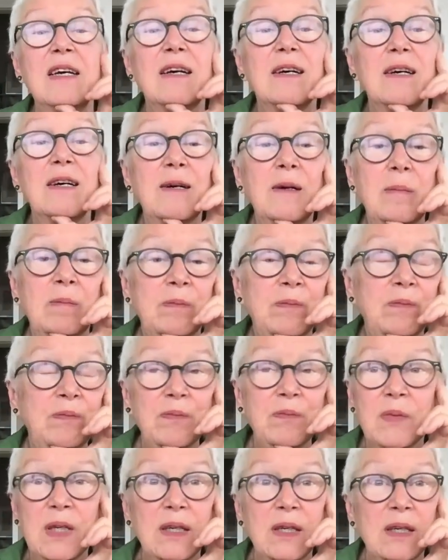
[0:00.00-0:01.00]

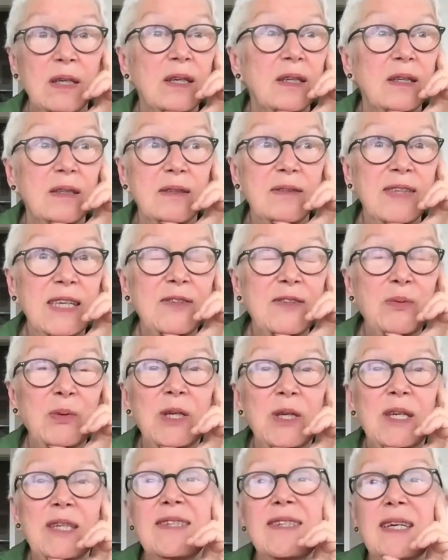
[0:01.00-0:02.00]
That's what
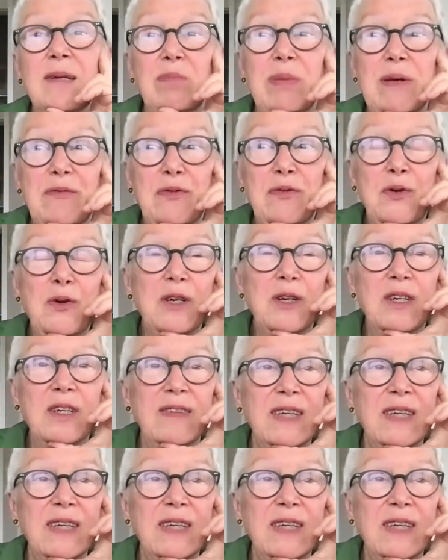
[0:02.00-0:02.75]
I said before,